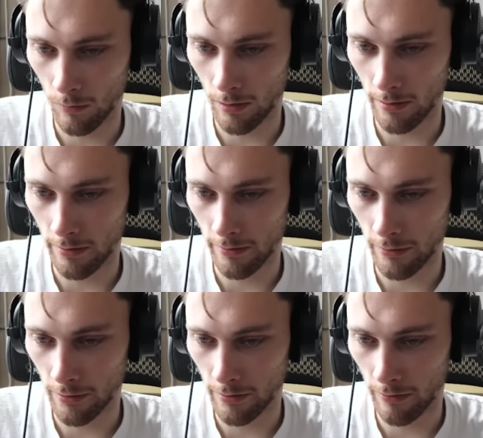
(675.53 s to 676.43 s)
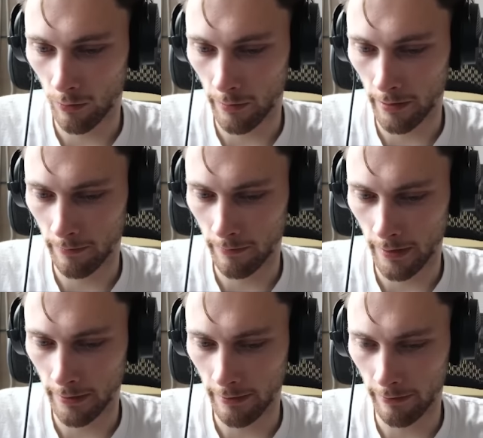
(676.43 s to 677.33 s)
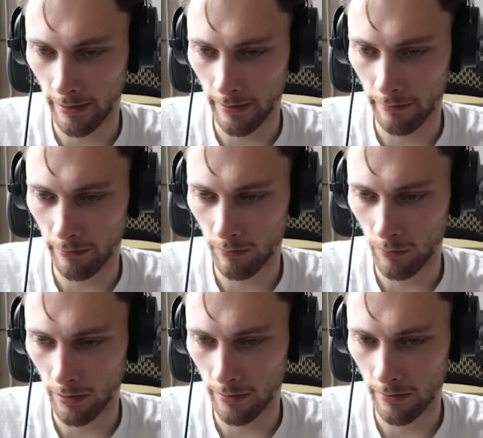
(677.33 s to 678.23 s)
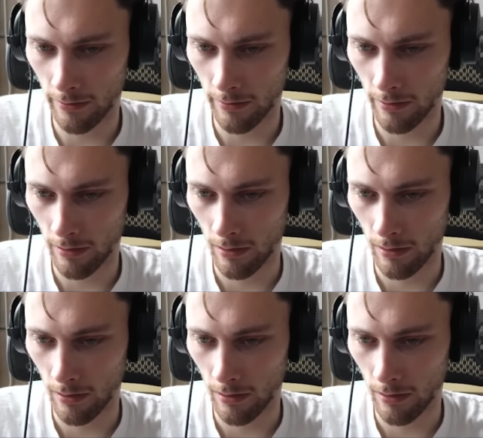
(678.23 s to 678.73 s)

was just Norway, and the round five was